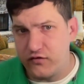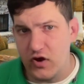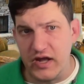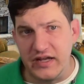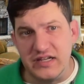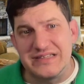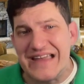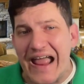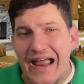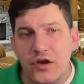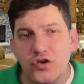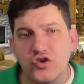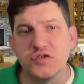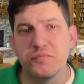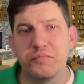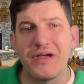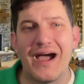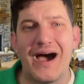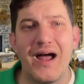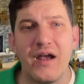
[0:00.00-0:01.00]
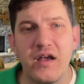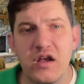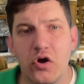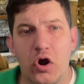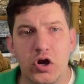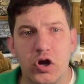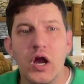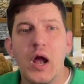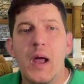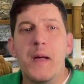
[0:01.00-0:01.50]
dangerous behind the
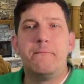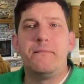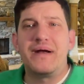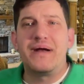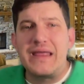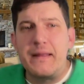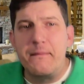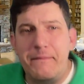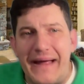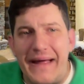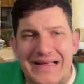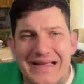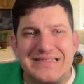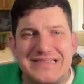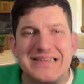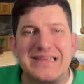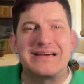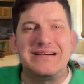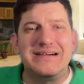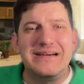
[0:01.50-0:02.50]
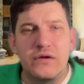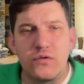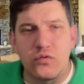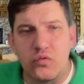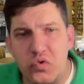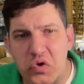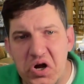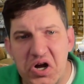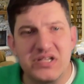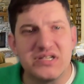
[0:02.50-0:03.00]
arc, but he basically
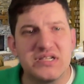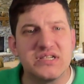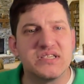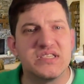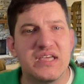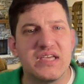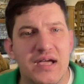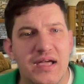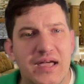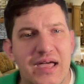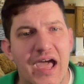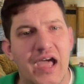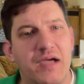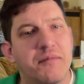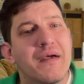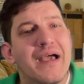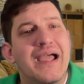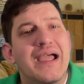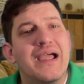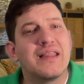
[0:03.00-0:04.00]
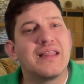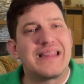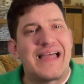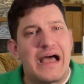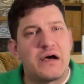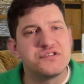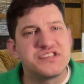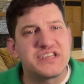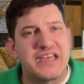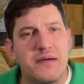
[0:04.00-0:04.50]
runs the game. He
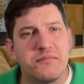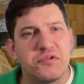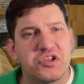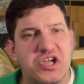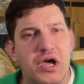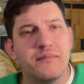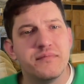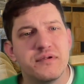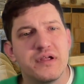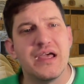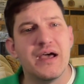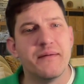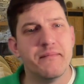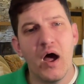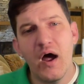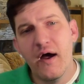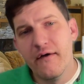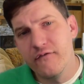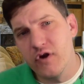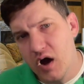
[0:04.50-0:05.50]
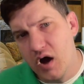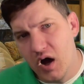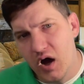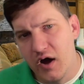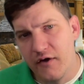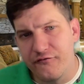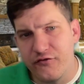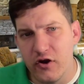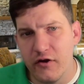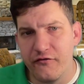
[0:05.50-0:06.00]
allows the game to come to him
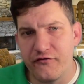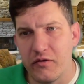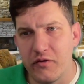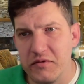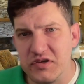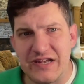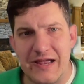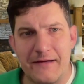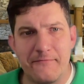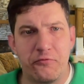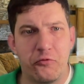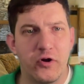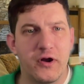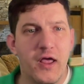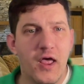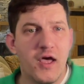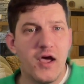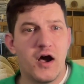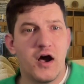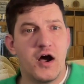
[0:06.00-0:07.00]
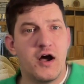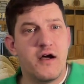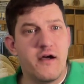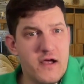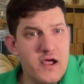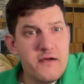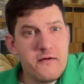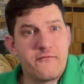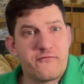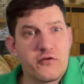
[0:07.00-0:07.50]
from the standpoint,
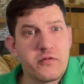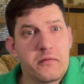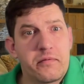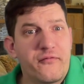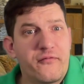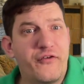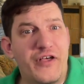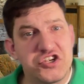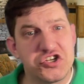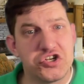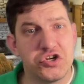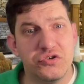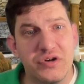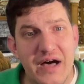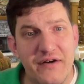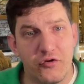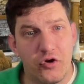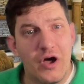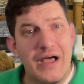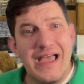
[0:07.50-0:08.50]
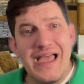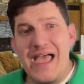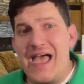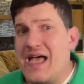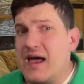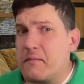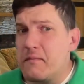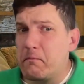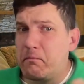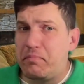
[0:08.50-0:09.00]
from the professional level.
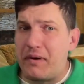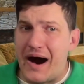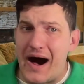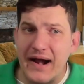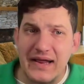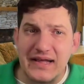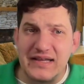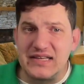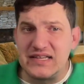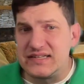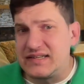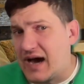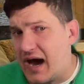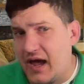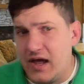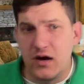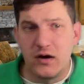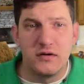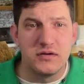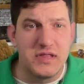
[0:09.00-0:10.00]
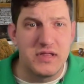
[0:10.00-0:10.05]
And body style,